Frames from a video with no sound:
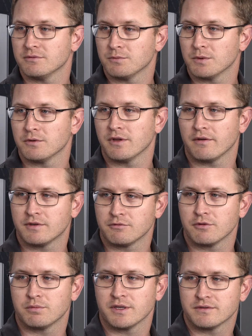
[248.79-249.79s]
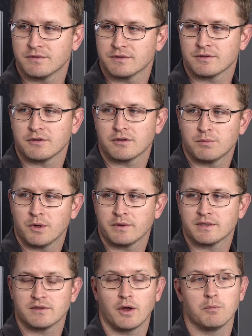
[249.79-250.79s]
and we will have to replace physical
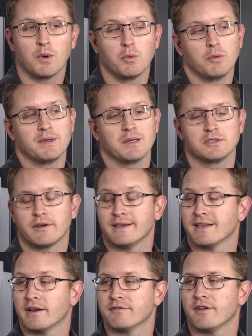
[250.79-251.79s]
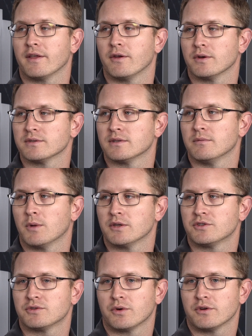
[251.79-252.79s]
components on, but we'll be able to identify those in a
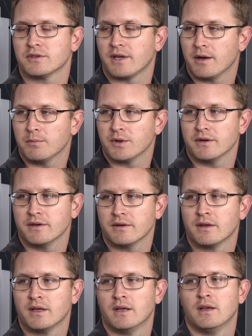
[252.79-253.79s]
much shorter time period,